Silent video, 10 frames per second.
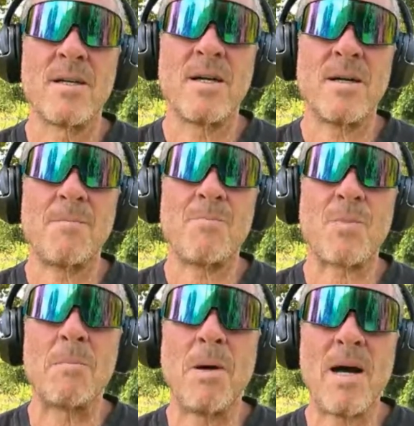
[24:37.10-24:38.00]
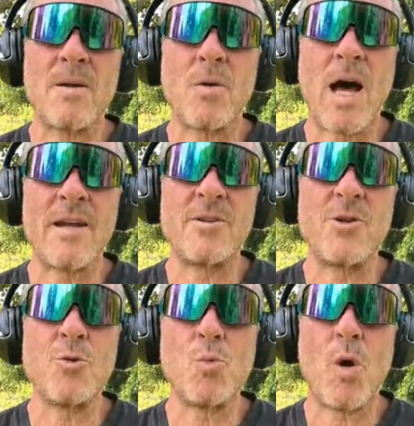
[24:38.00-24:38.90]
But I
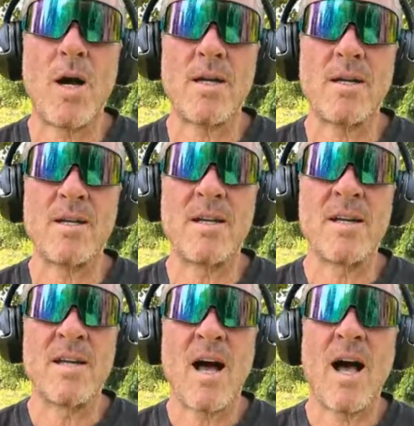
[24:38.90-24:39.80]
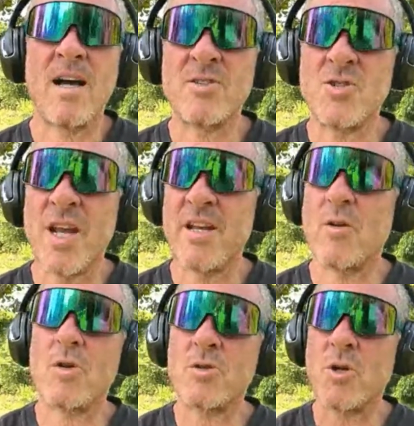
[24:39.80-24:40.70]
do want on-chain
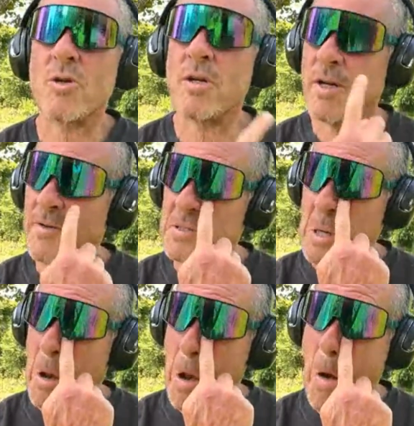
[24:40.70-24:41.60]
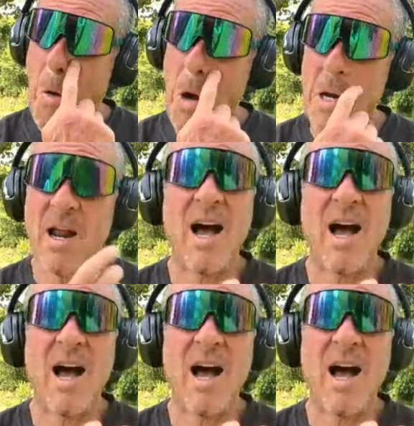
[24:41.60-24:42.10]
alternatives, right?